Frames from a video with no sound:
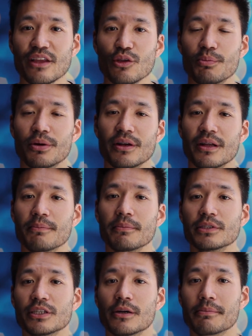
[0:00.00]
that you put
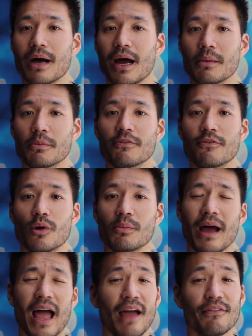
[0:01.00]
into your body
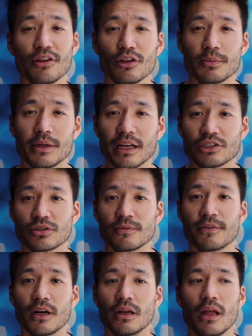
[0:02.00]
before by having a little bit
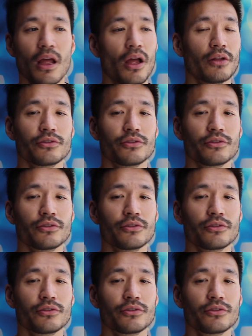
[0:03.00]
extra fun.